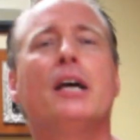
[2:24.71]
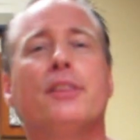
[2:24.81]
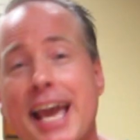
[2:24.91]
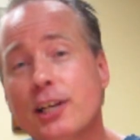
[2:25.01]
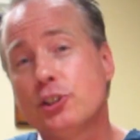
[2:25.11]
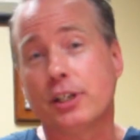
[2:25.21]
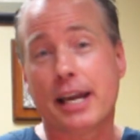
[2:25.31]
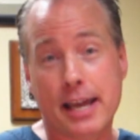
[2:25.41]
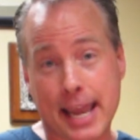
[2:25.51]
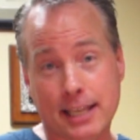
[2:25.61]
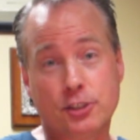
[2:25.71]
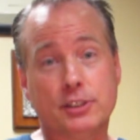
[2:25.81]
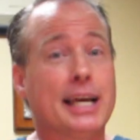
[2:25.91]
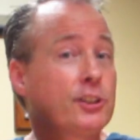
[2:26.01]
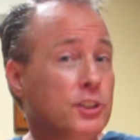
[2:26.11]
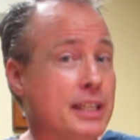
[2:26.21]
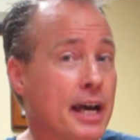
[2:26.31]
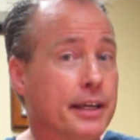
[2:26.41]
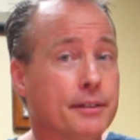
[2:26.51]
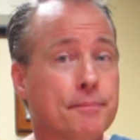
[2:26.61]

The answer is actually diet.